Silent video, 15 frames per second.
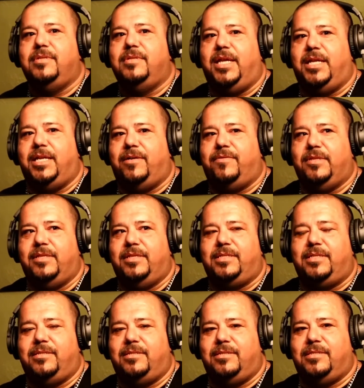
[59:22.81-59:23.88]
And I would
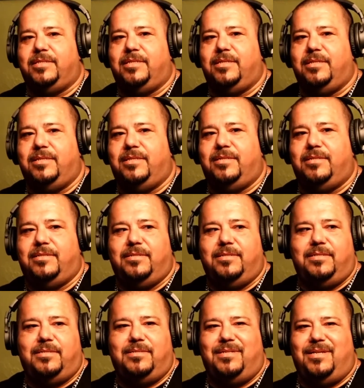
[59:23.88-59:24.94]
listen and I'd say,
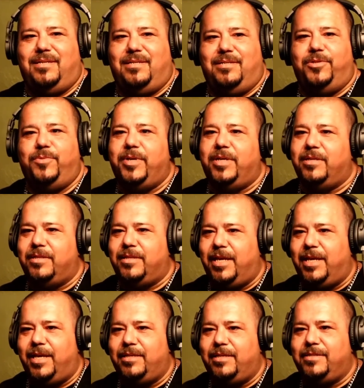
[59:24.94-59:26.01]
I can do better than
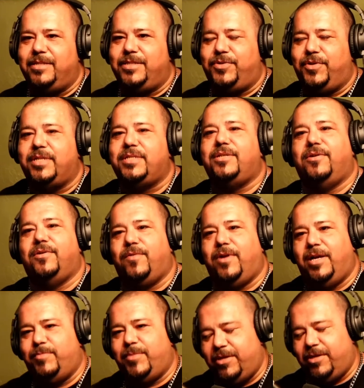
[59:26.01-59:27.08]
that. So I started
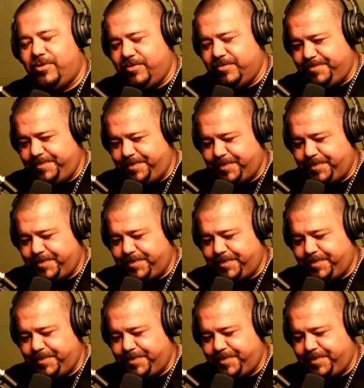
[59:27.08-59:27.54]
writing my own.